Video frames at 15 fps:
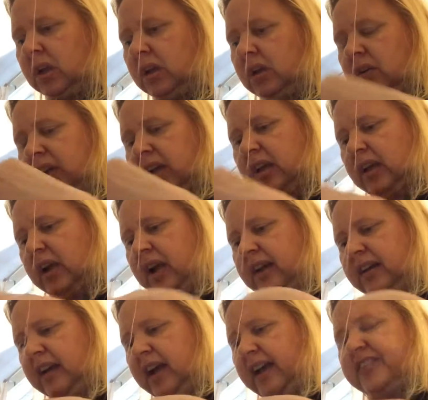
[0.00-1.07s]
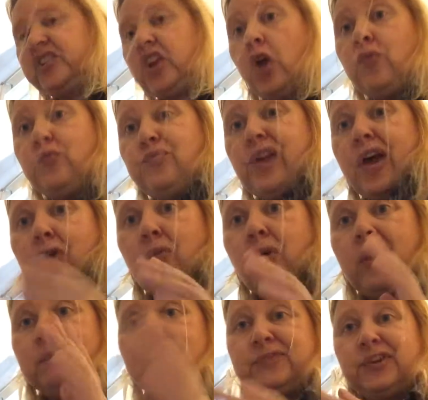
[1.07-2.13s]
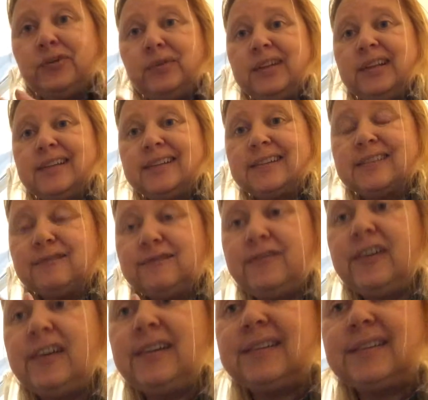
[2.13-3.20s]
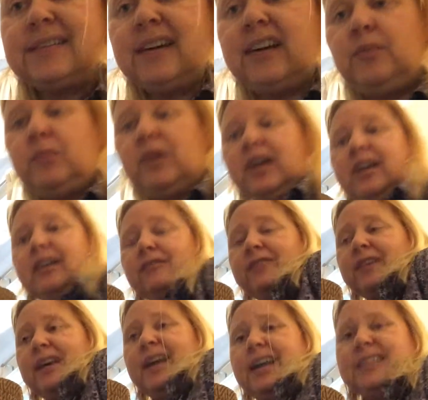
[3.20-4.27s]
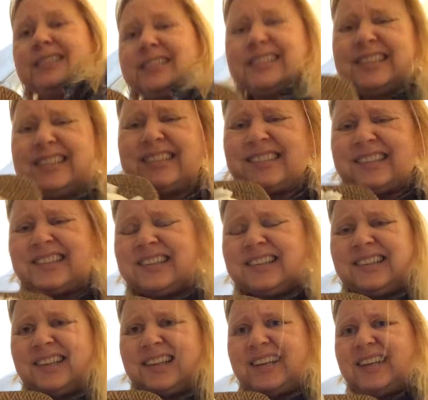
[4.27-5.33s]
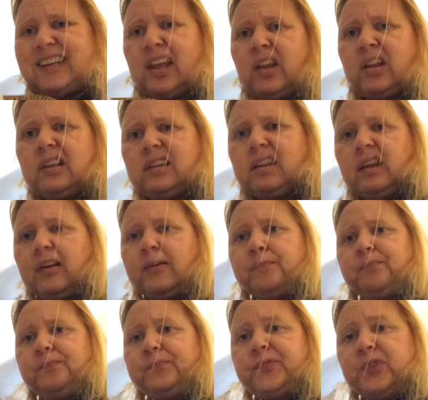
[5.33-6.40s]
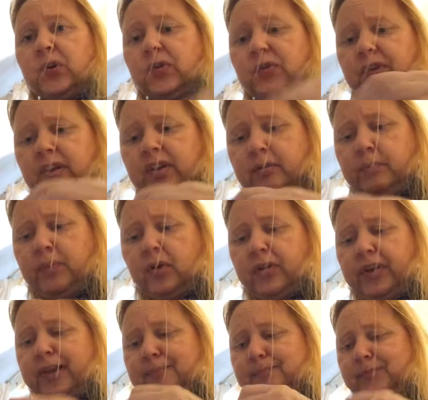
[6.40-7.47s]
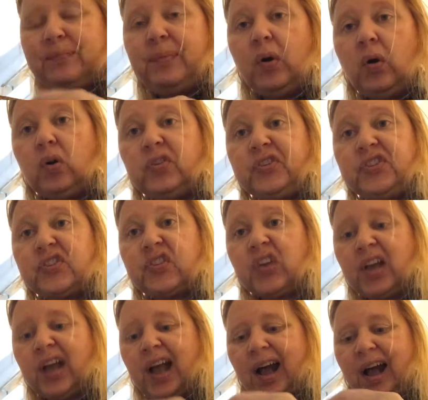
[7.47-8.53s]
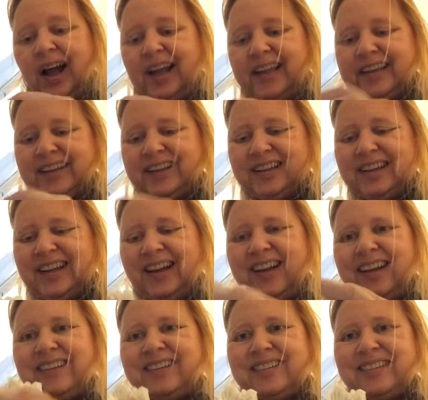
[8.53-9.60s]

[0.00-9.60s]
Okay, and I don't know what I'm doing. This is the first time I have actually done a bonnet, but I can kind of